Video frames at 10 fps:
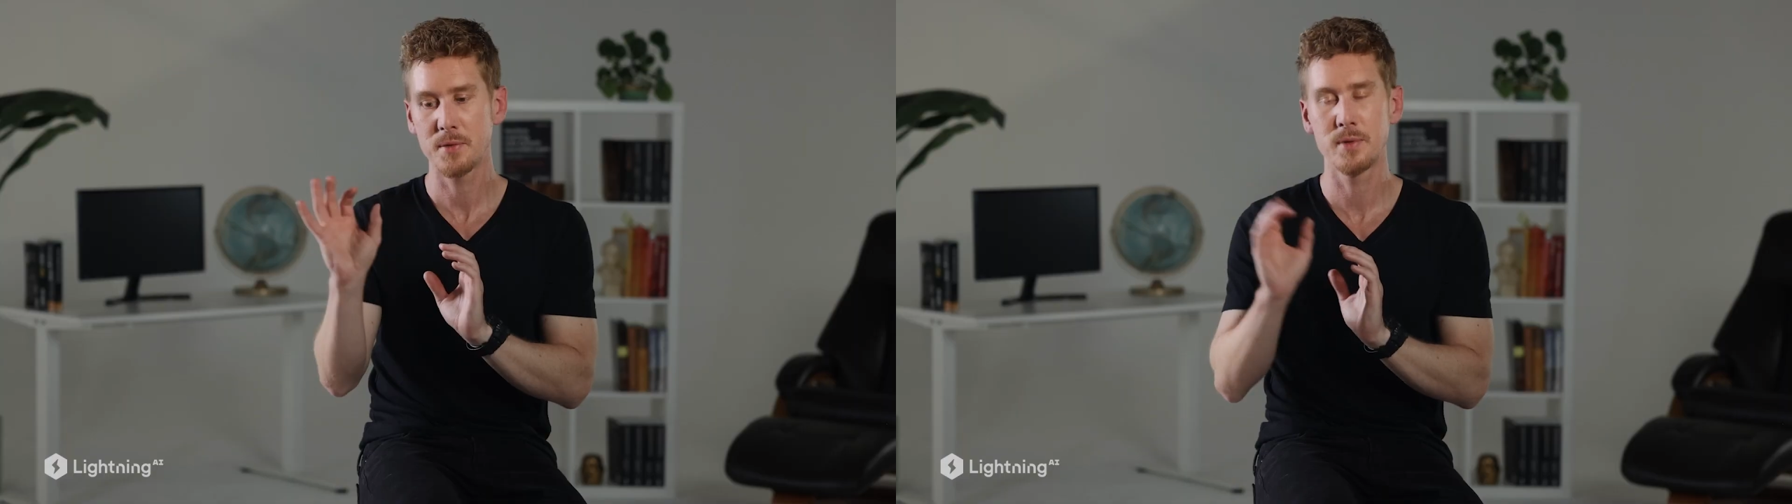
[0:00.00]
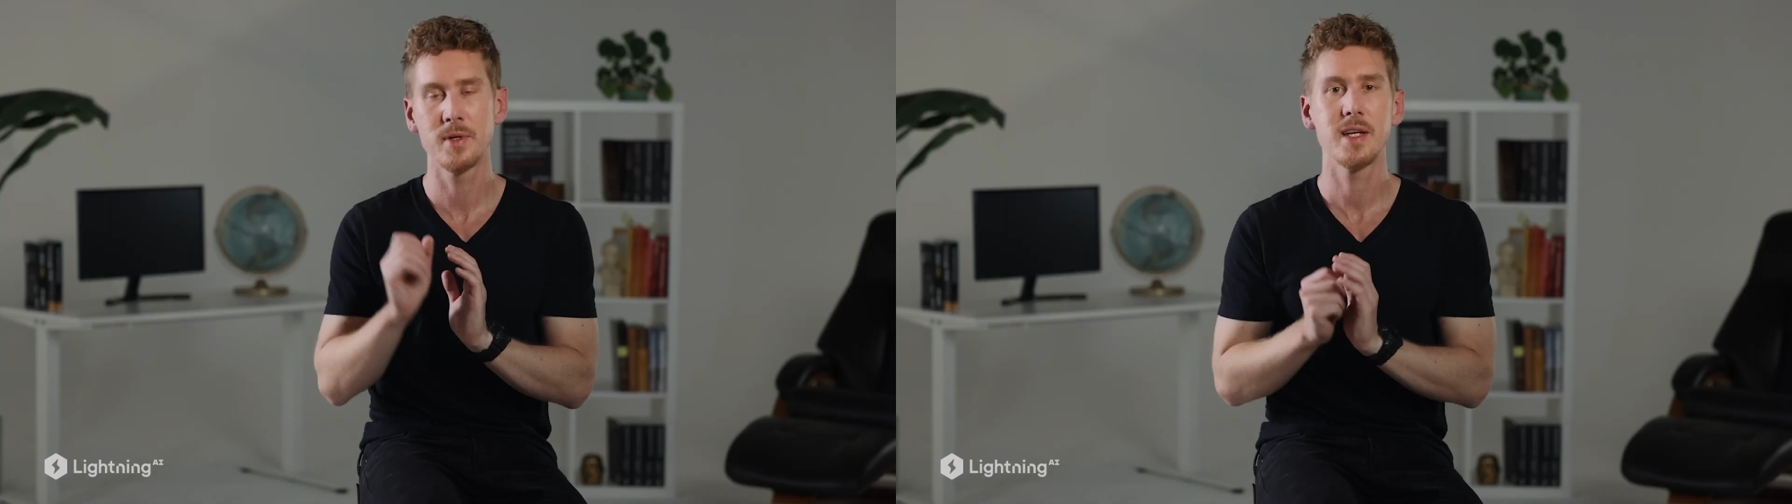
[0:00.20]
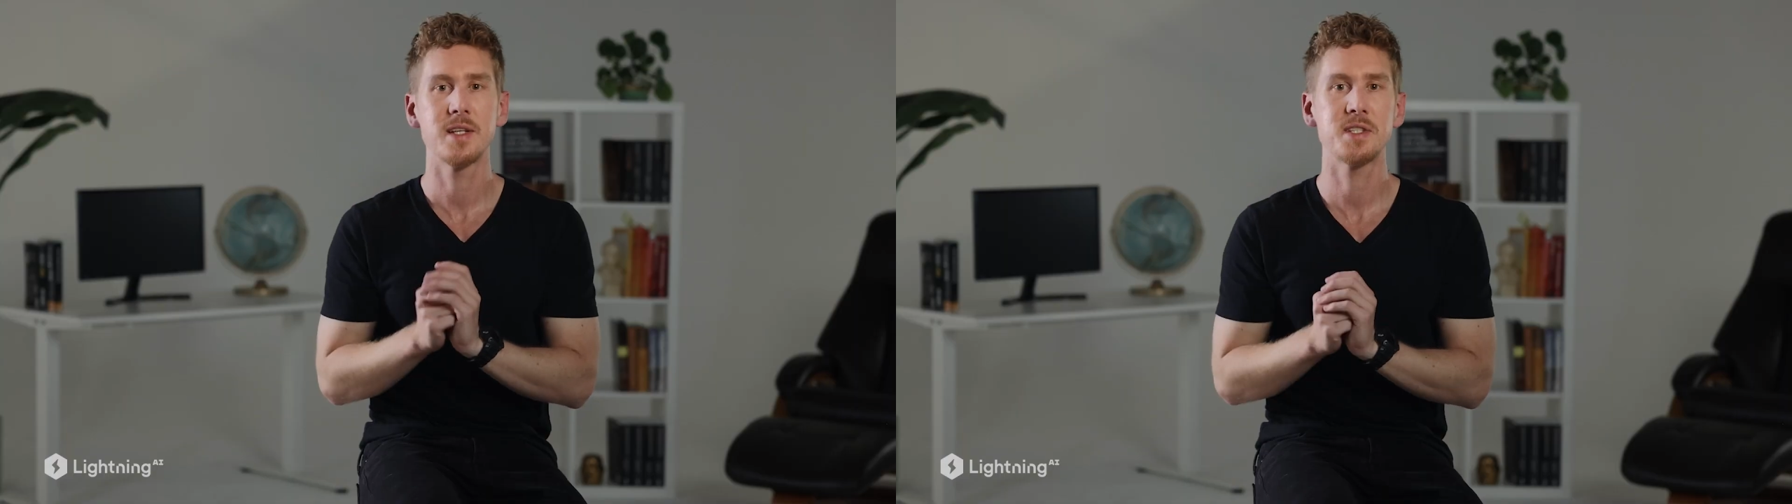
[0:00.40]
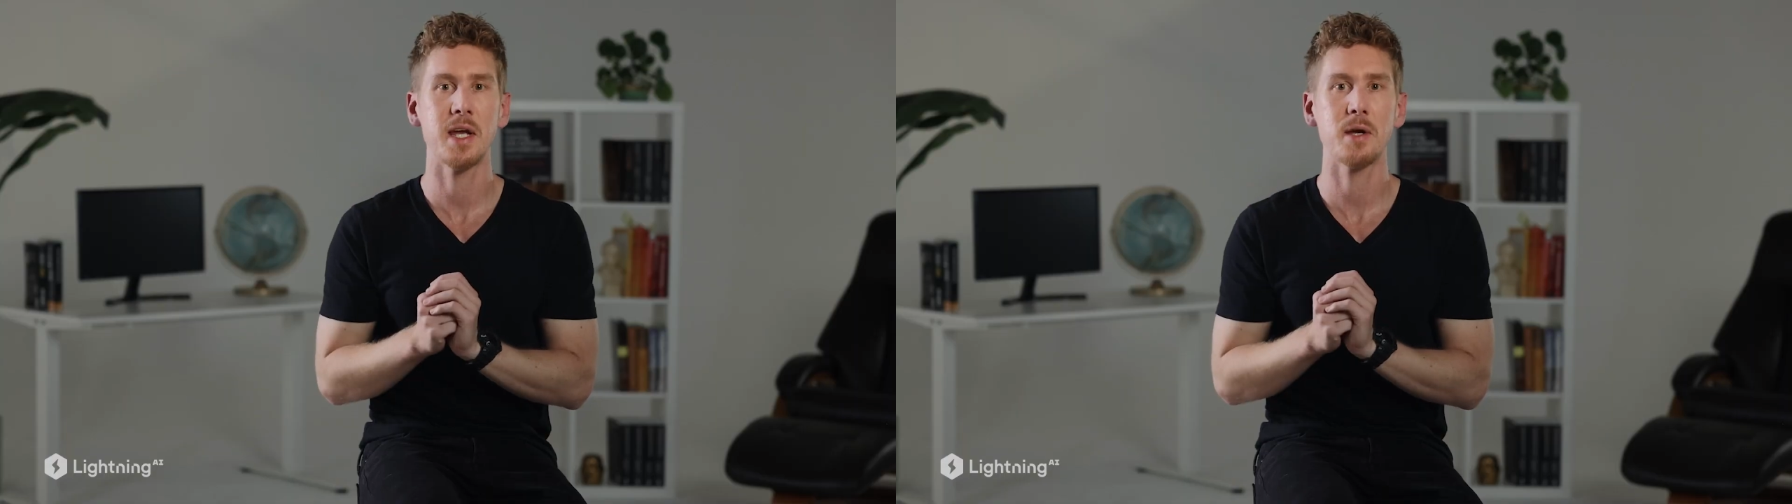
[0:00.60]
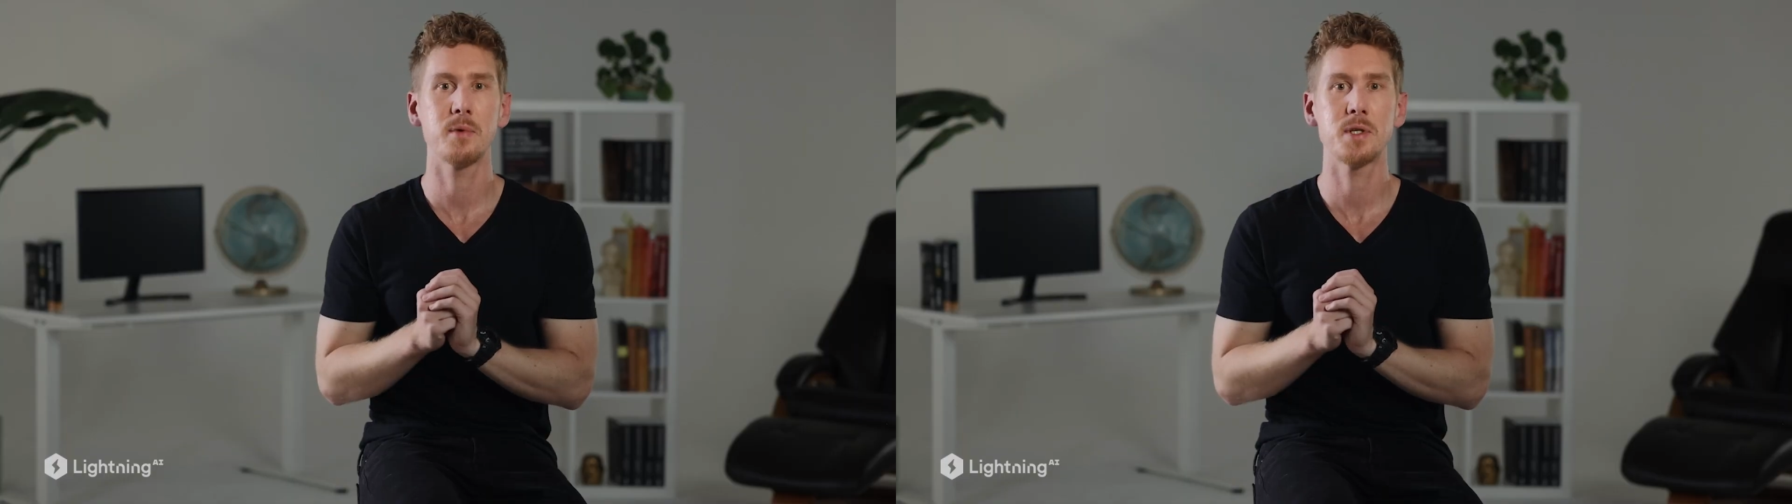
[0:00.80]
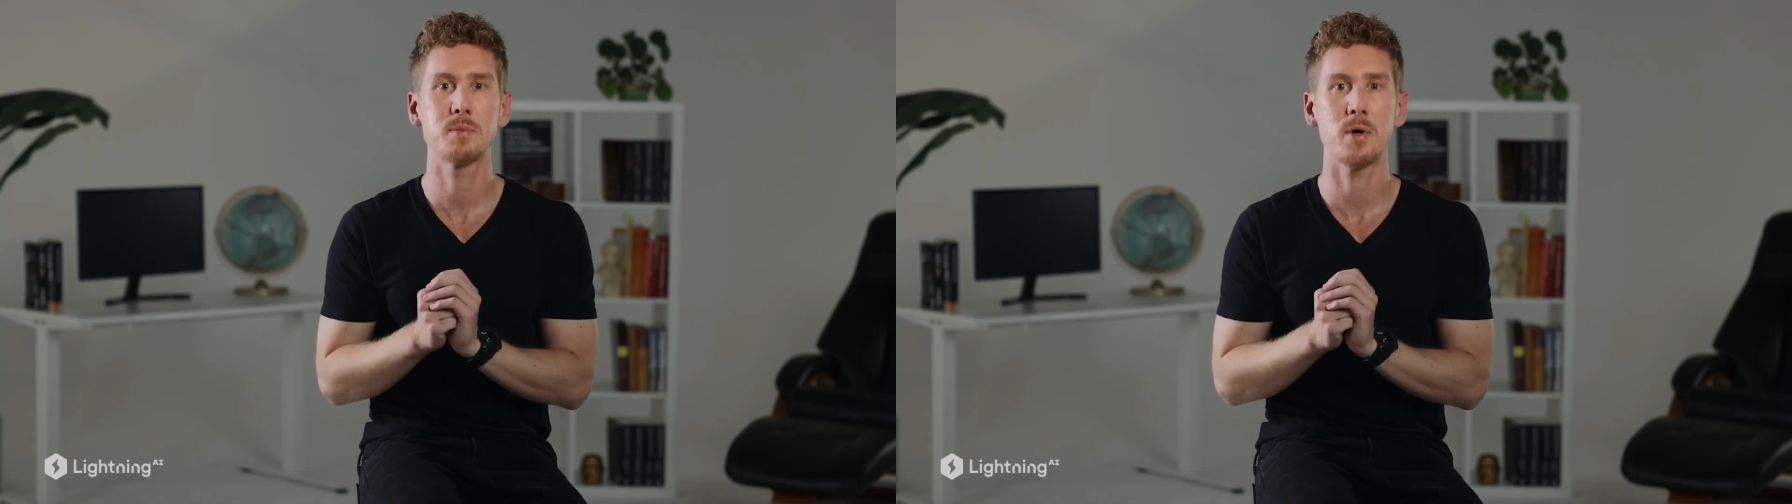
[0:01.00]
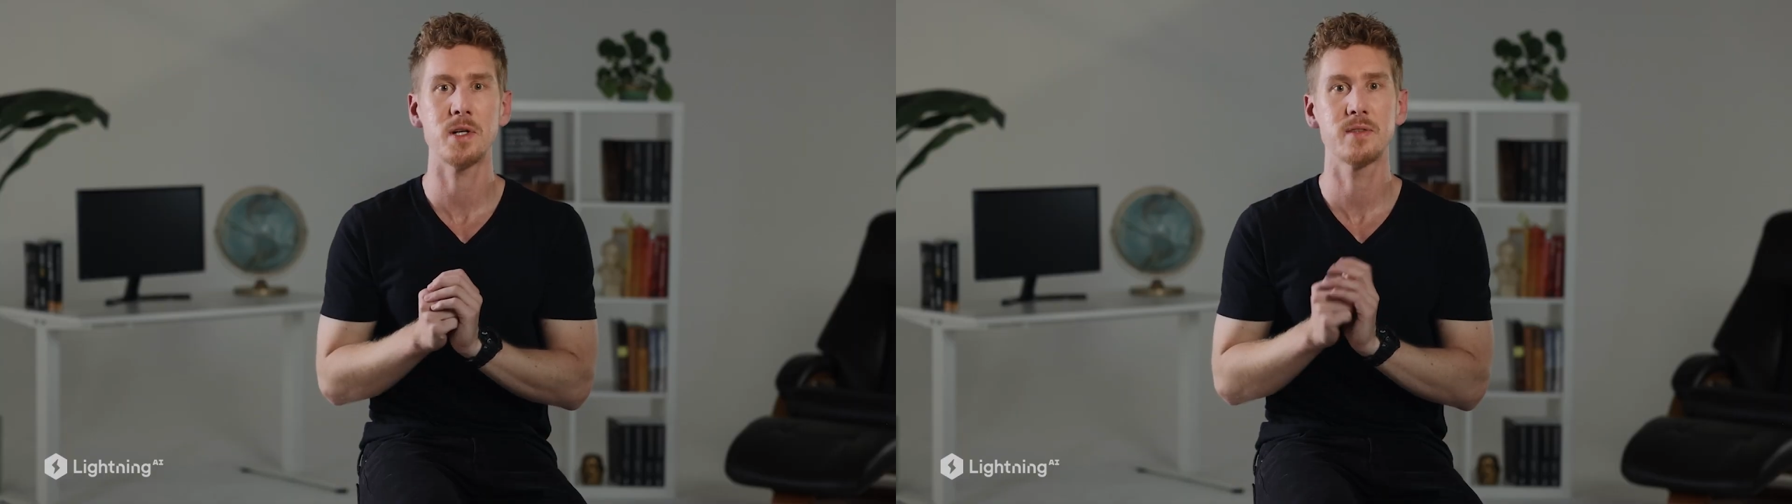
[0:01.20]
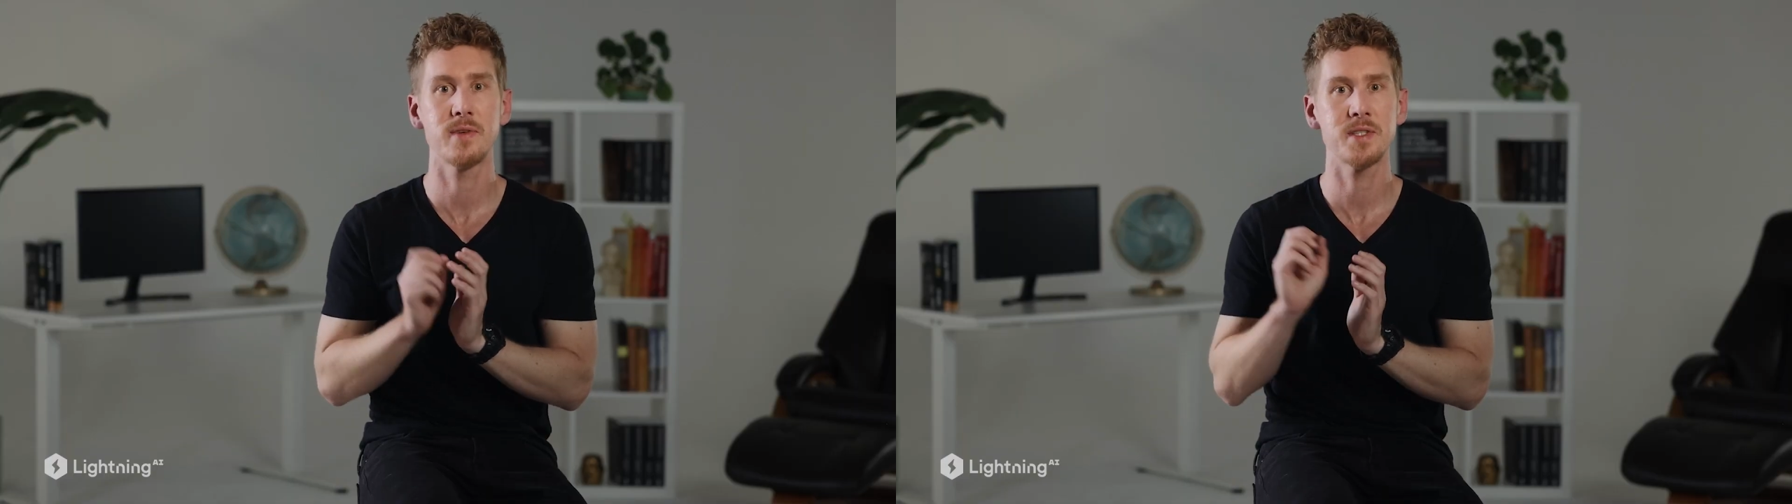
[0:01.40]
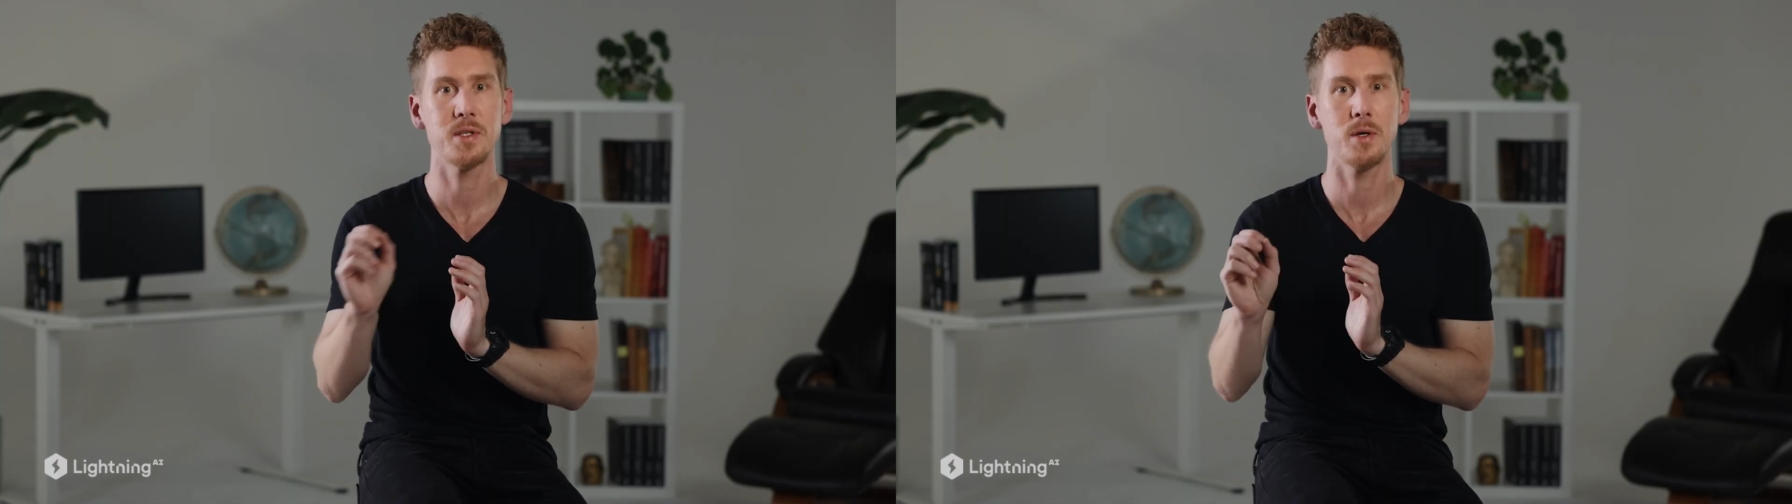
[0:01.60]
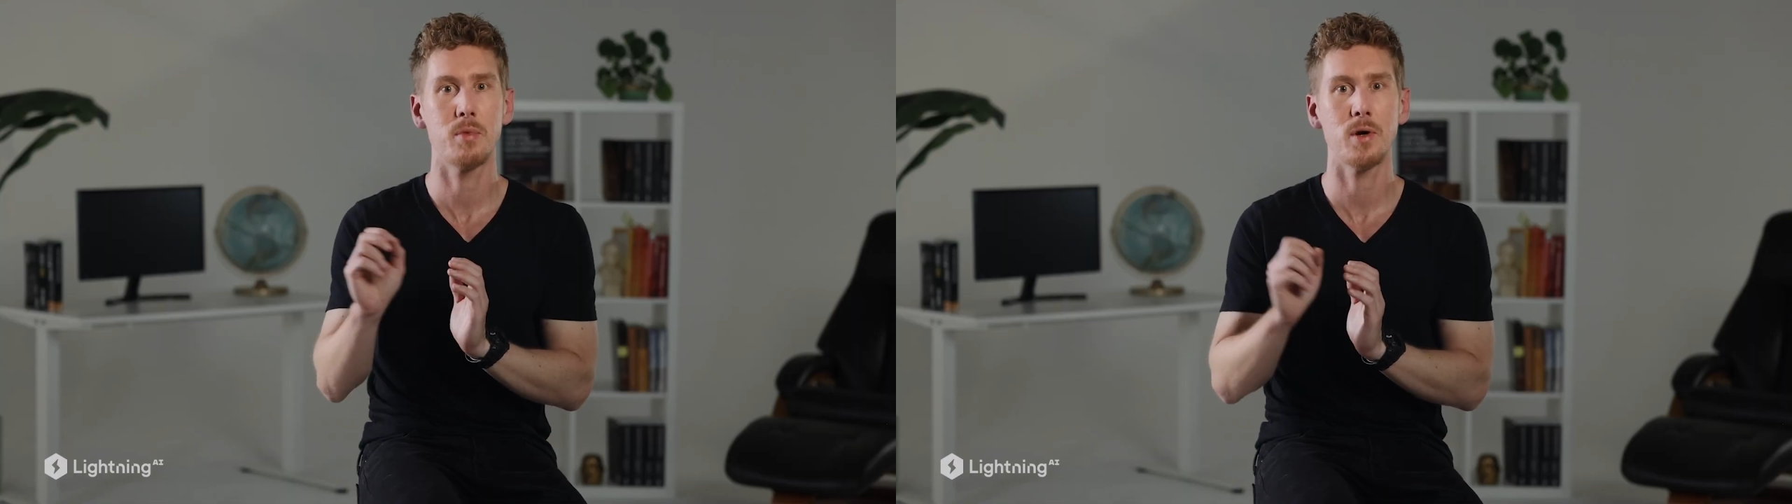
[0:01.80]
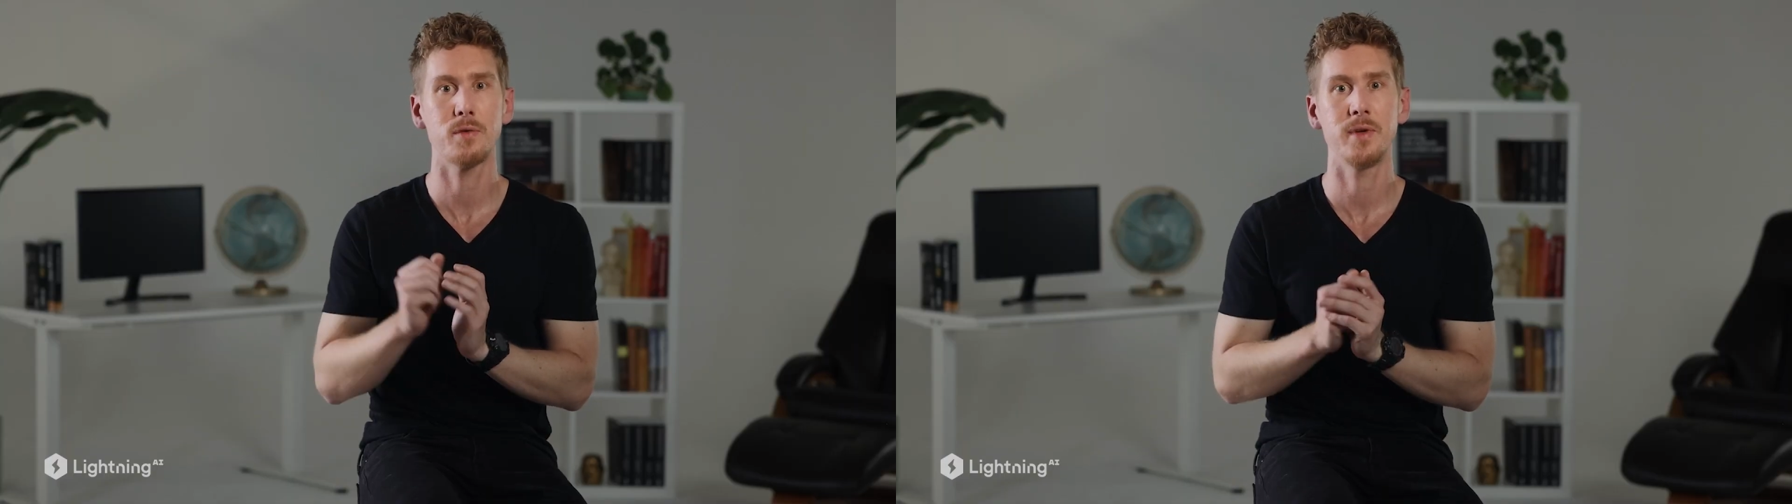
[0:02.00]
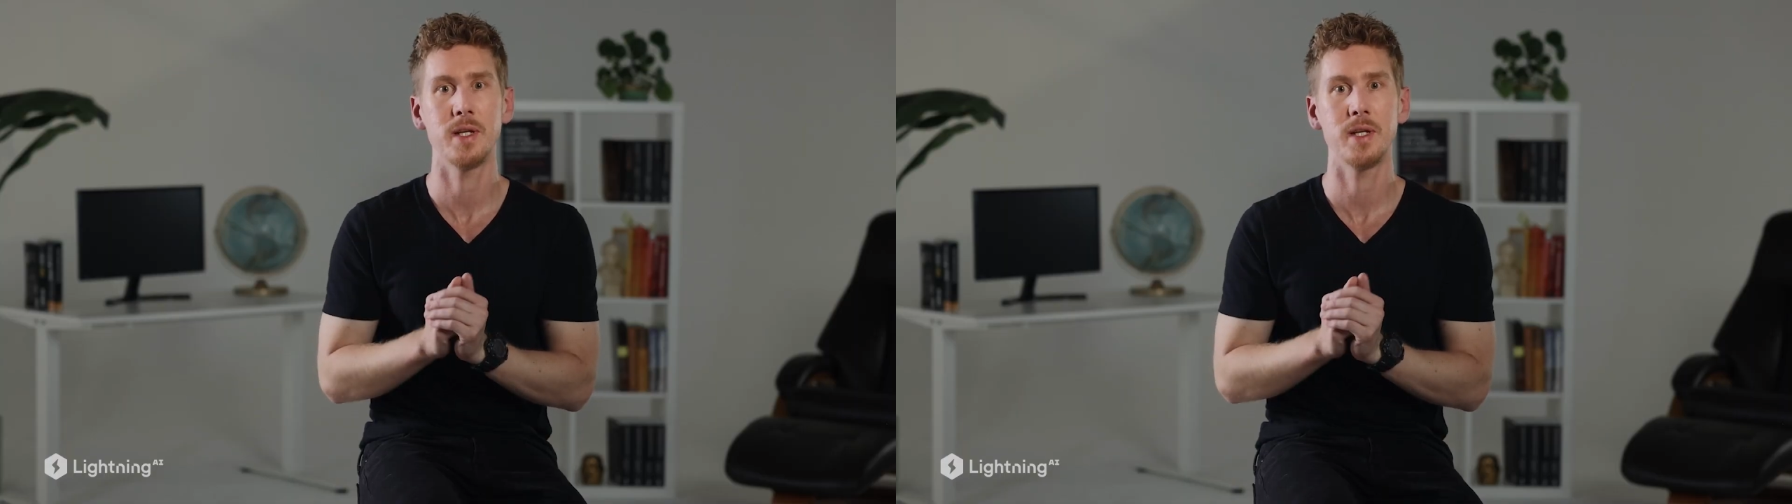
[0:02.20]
to check which birds visit your bird